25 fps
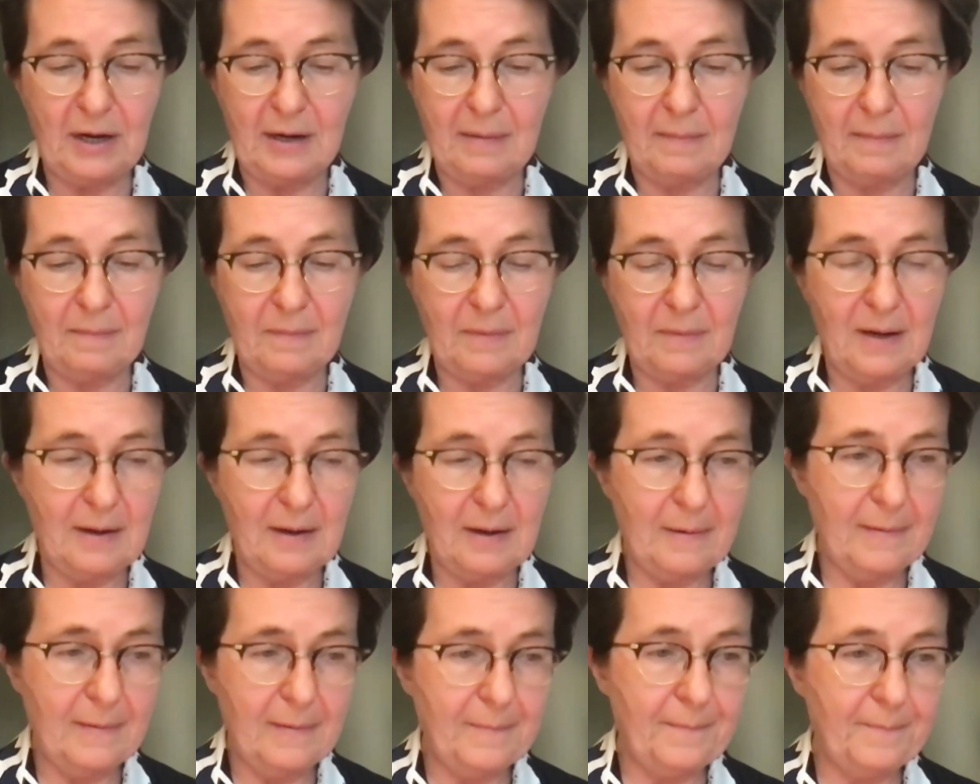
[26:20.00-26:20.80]

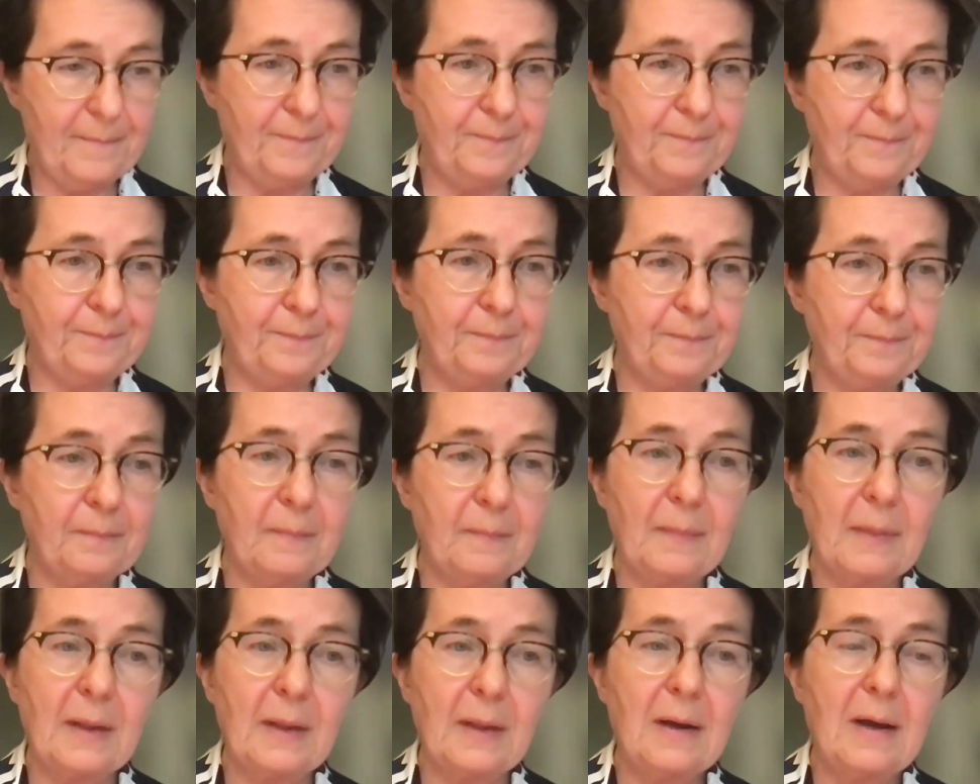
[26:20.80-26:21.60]
communist Jews,
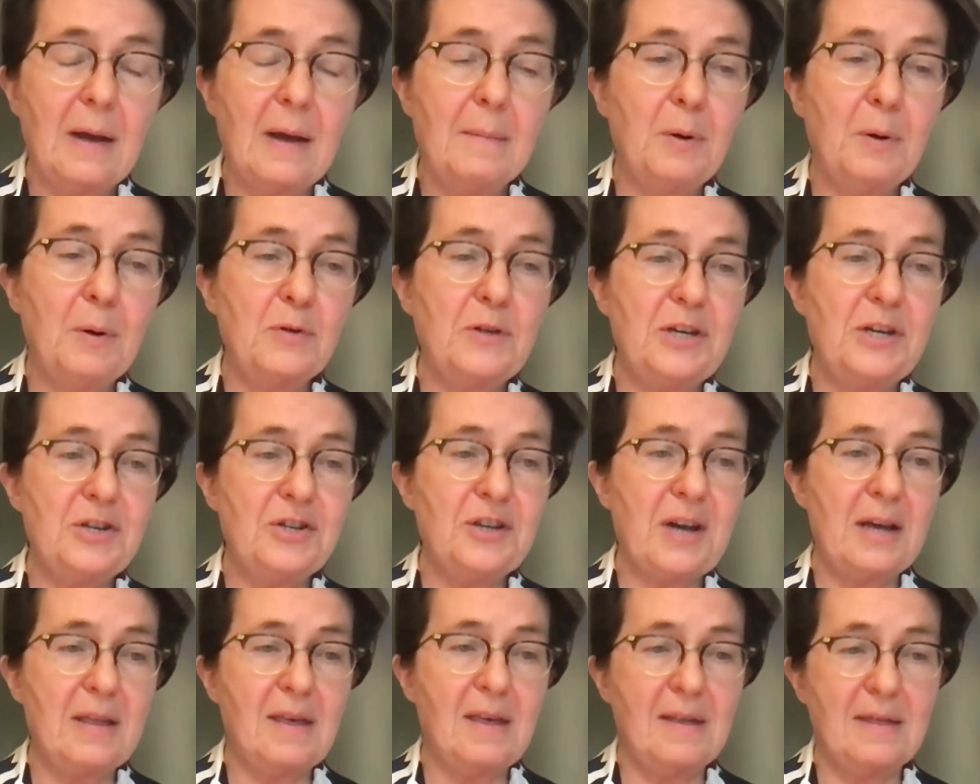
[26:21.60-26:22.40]
even if they held
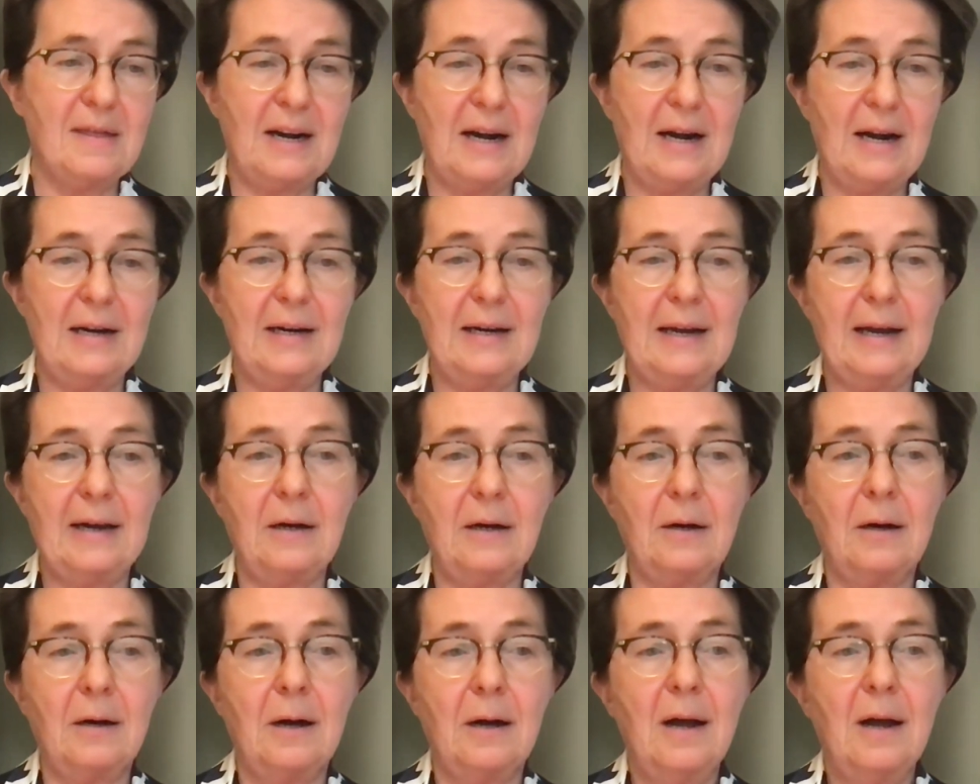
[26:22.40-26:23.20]
any
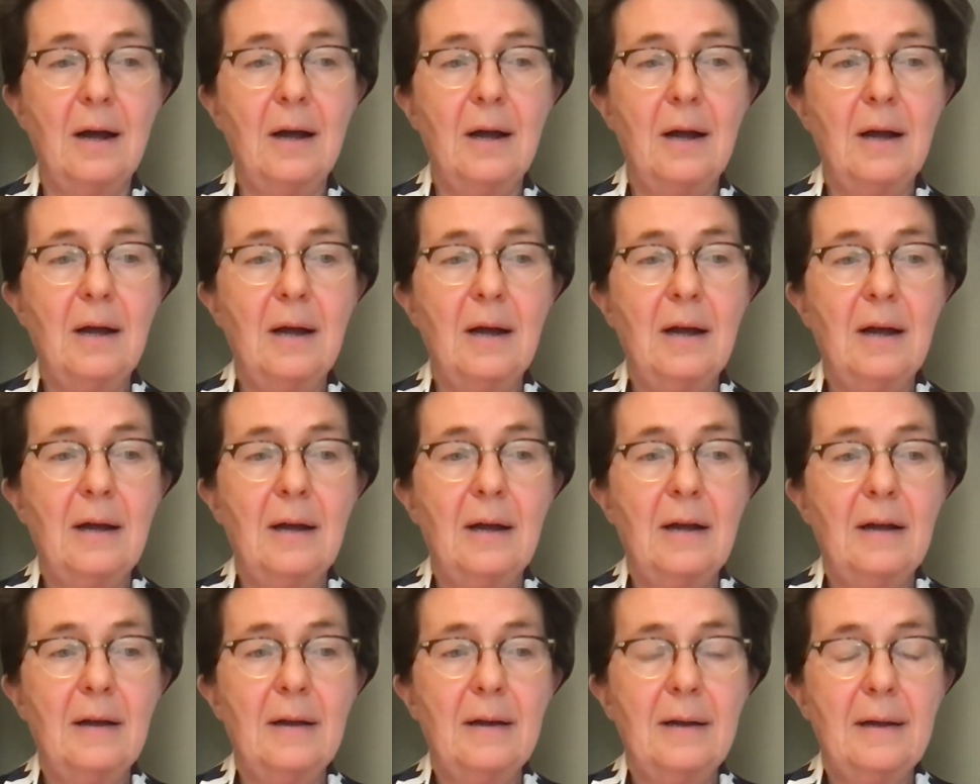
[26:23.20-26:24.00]

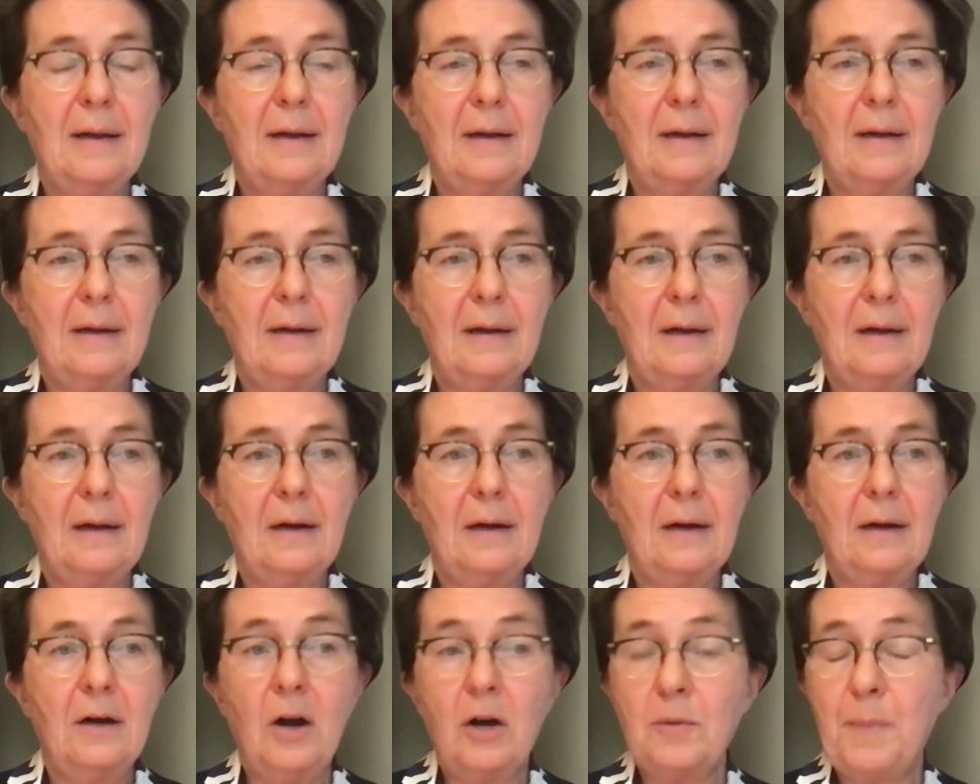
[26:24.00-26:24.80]
state
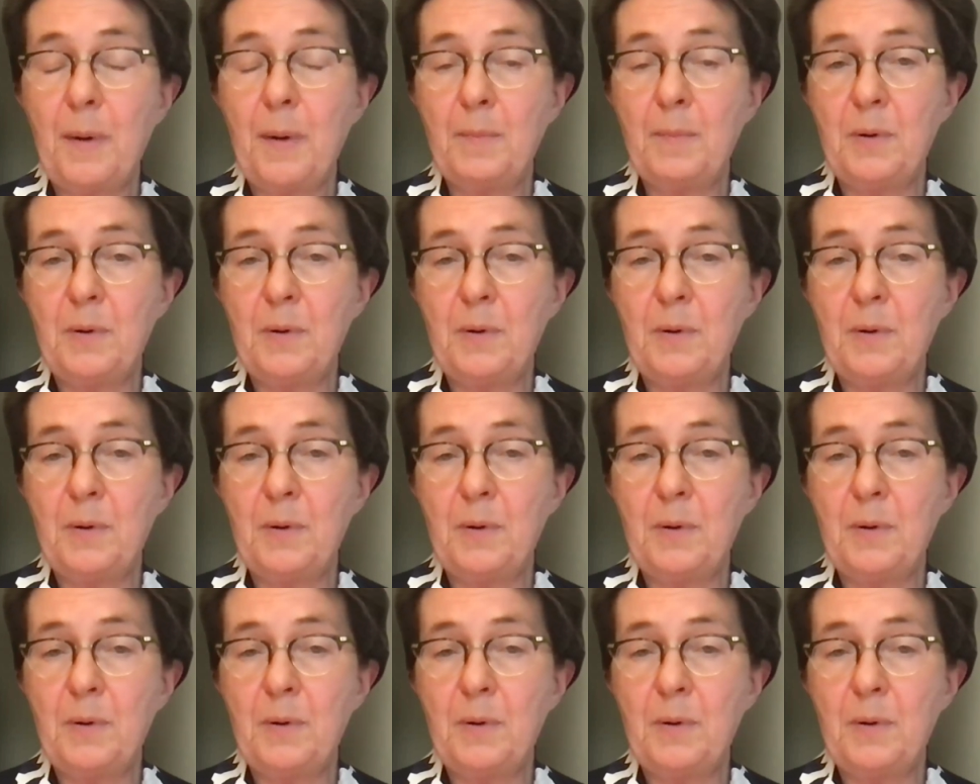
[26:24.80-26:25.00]
positions